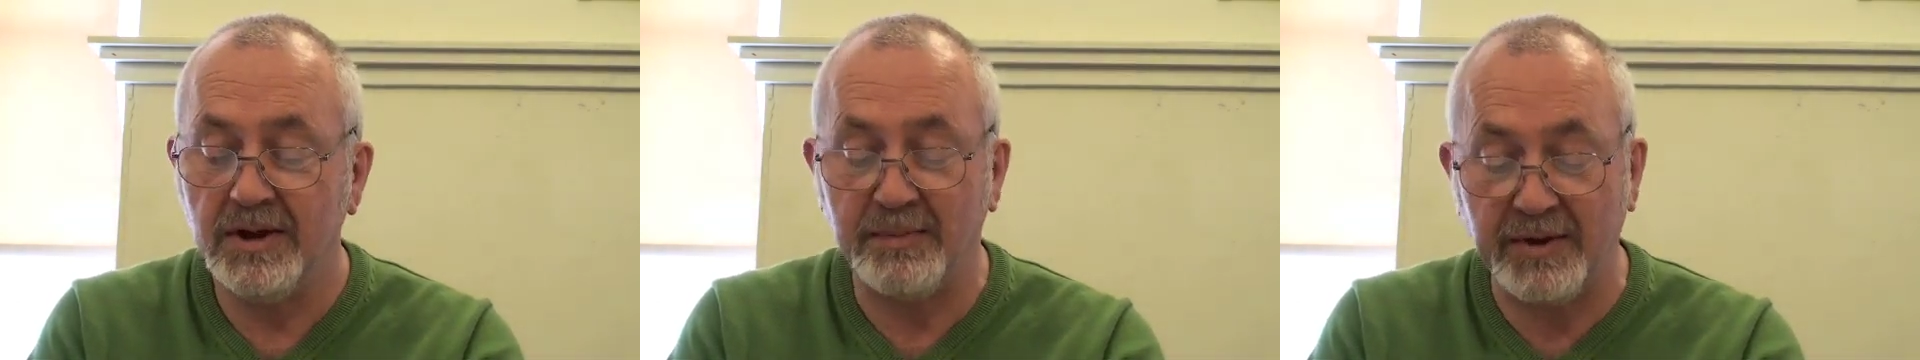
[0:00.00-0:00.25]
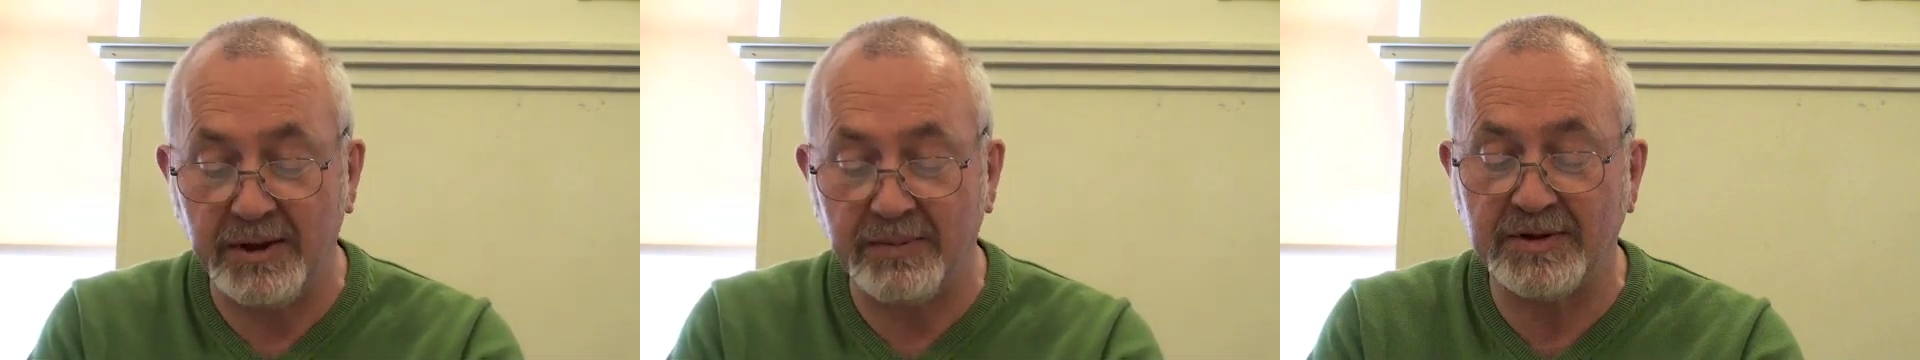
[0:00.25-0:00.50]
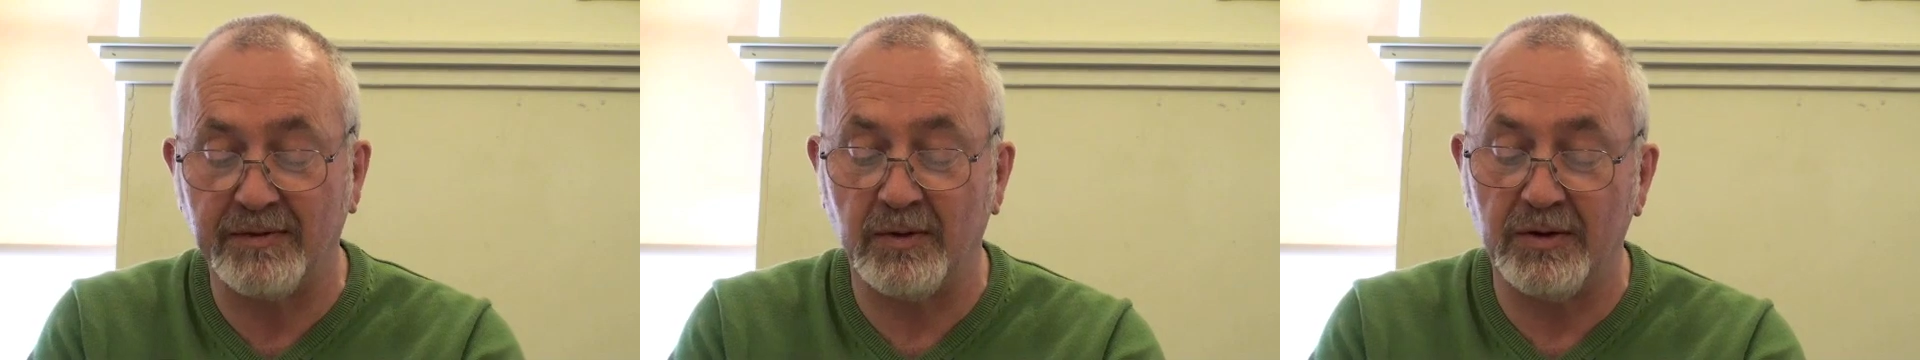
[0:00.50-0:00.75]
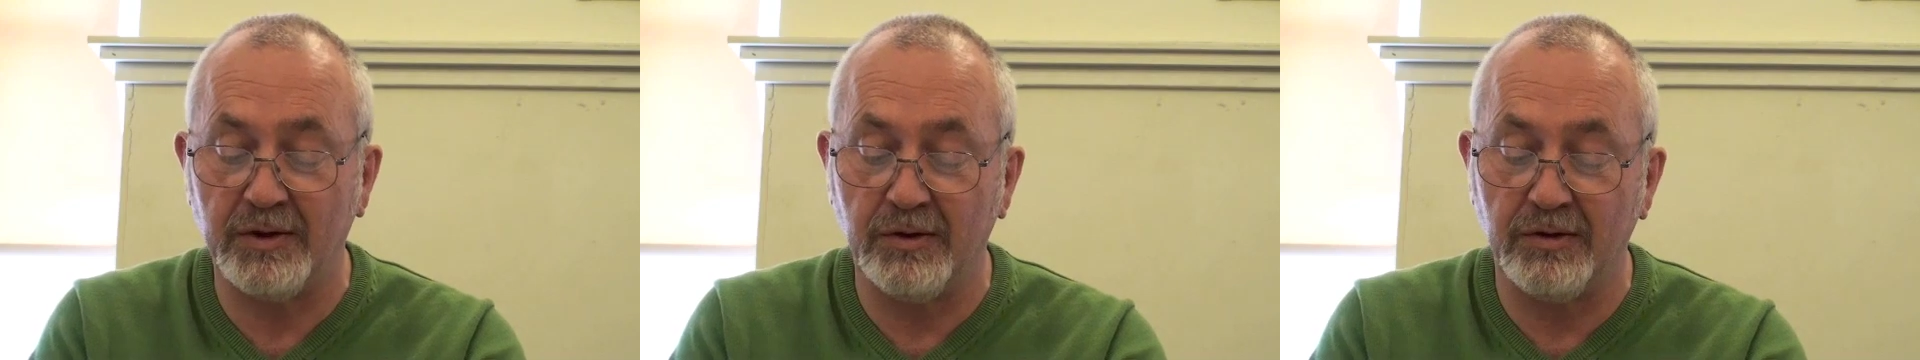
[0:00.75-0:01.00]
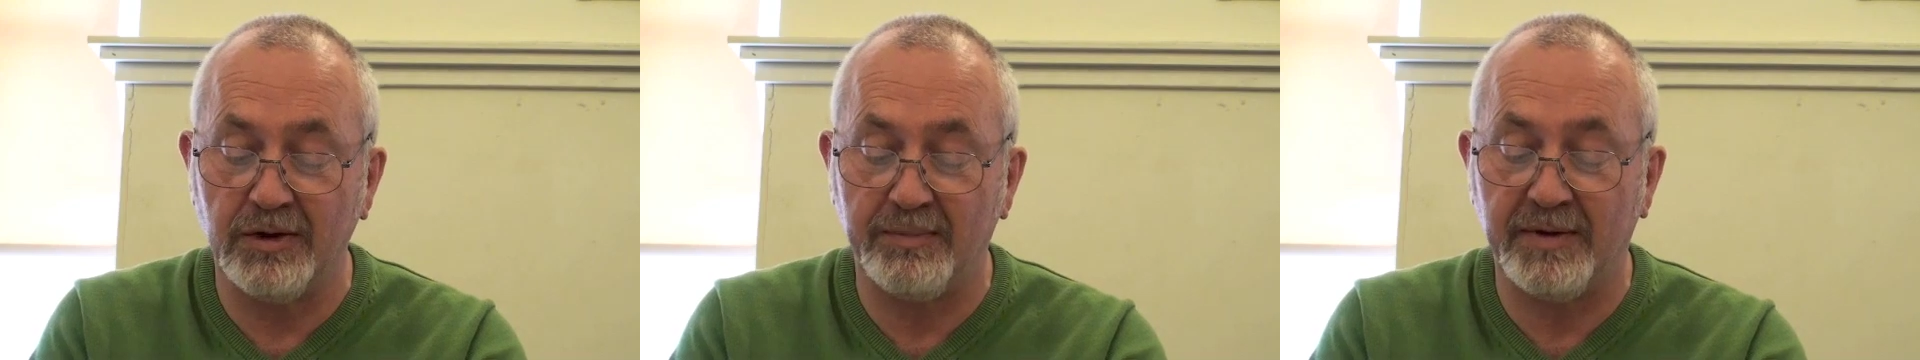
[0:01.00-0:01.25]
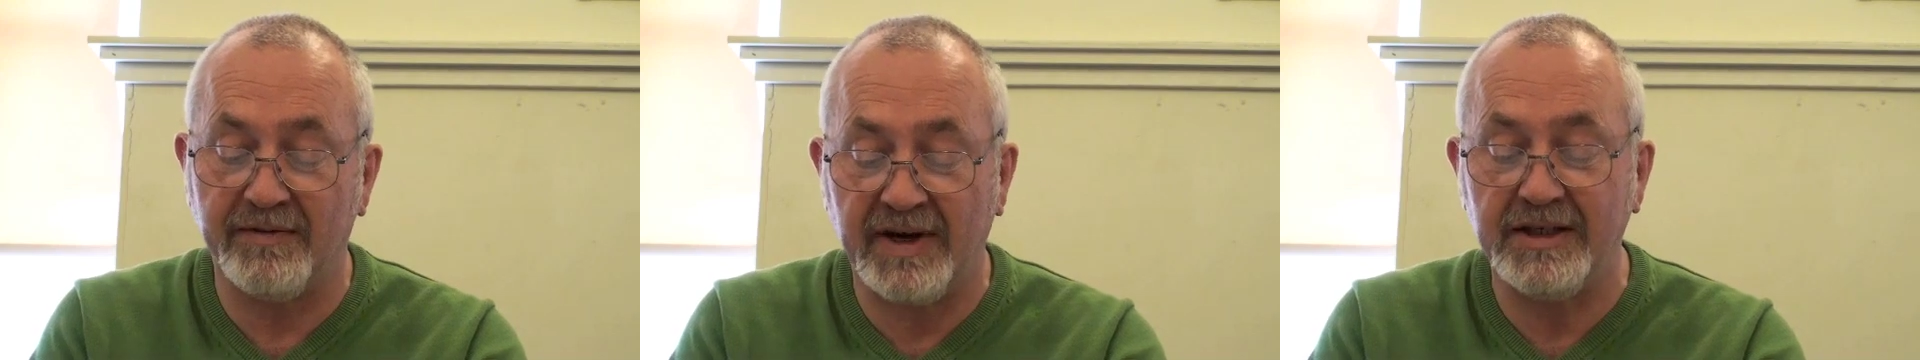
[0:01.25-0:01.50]
The peoples of all
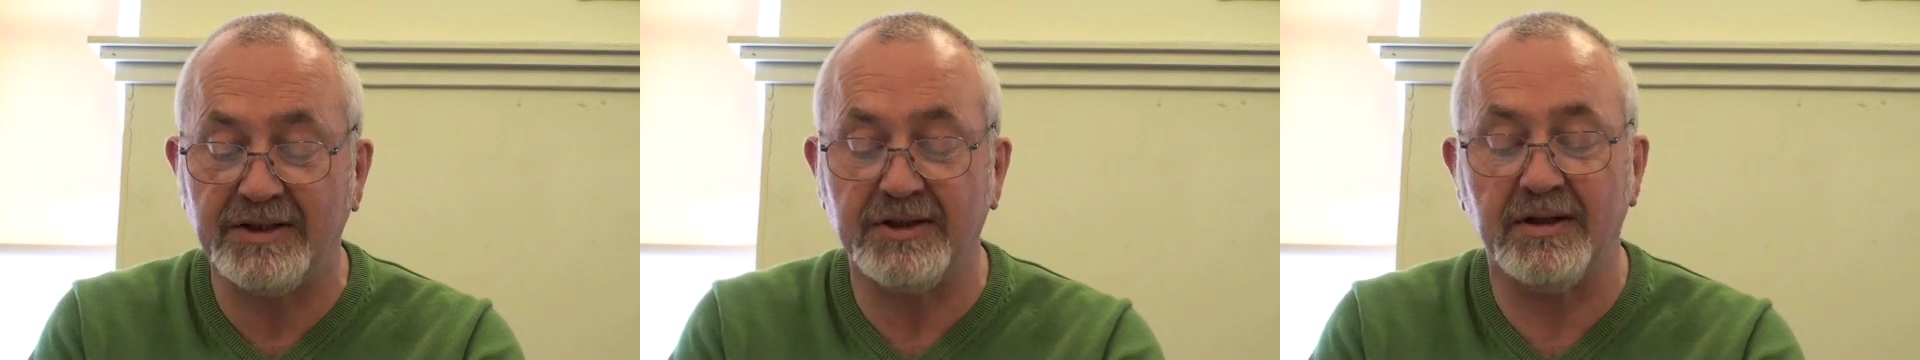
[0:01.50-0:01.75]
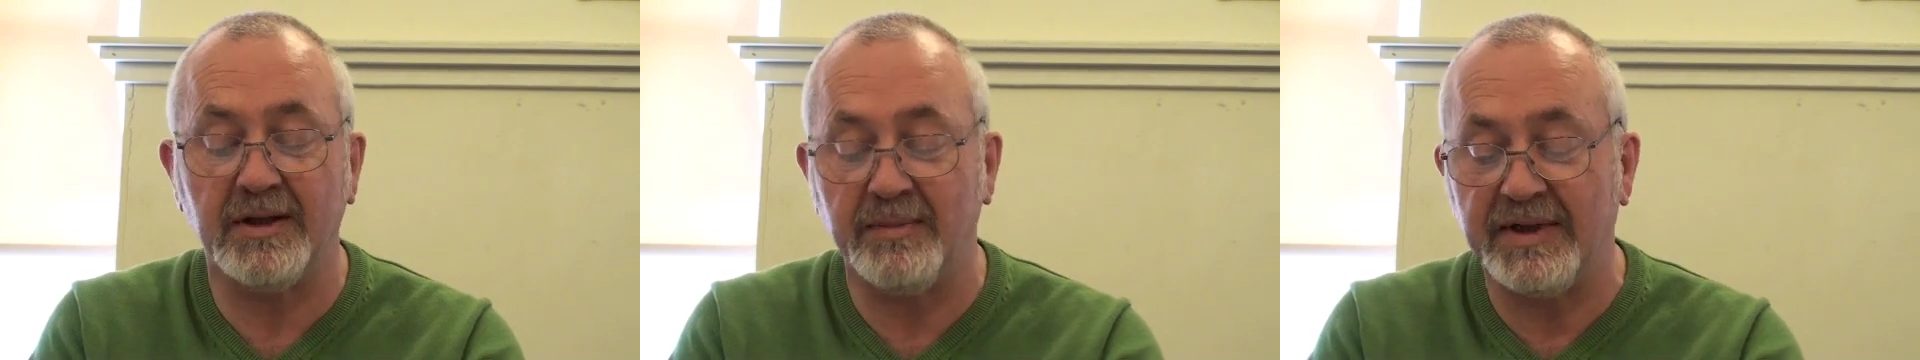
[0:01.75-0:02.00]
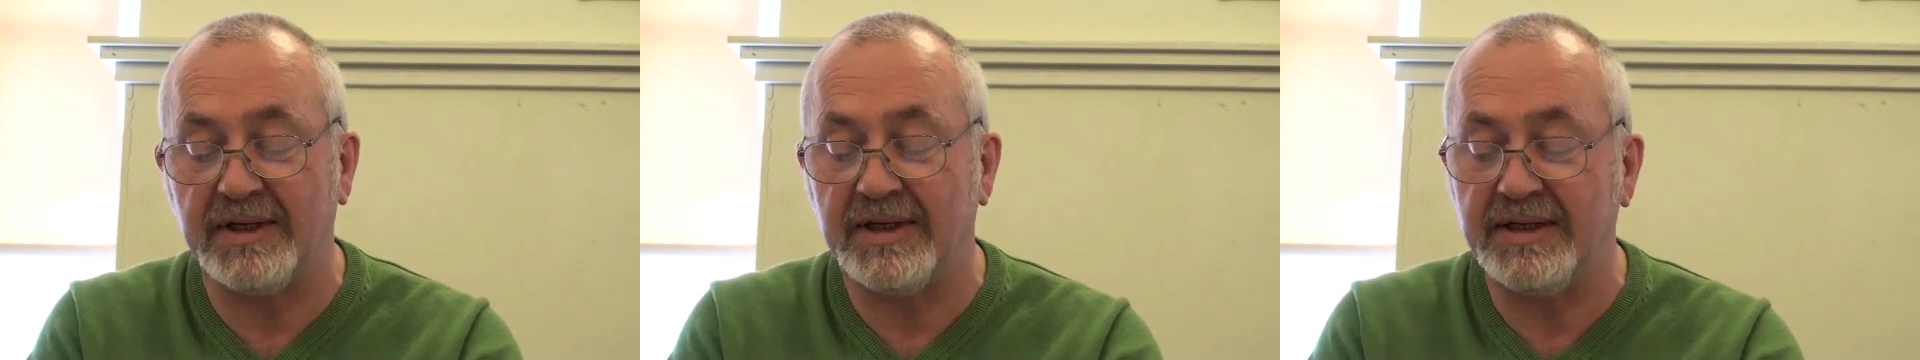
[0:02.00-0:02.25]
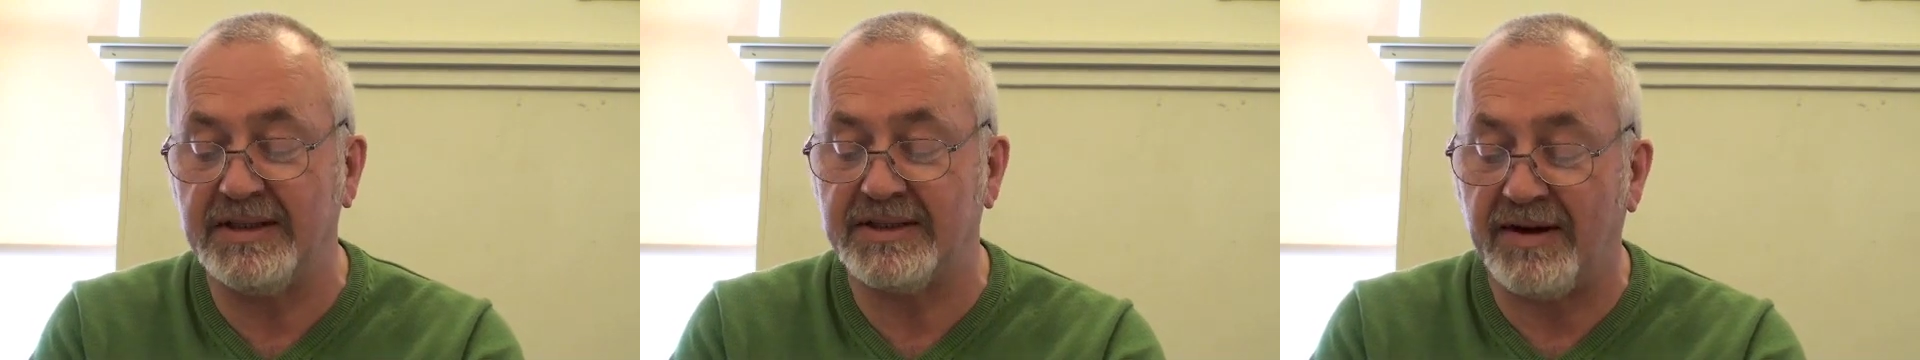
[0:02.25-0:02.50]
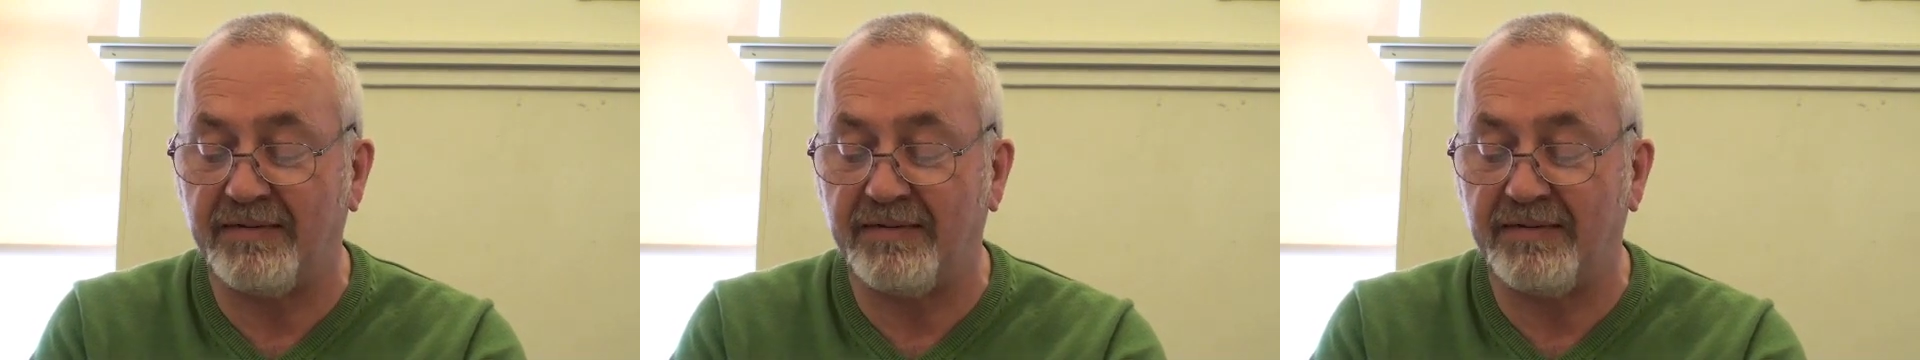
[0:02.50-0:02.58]
Europe, of Asia, the Middle East,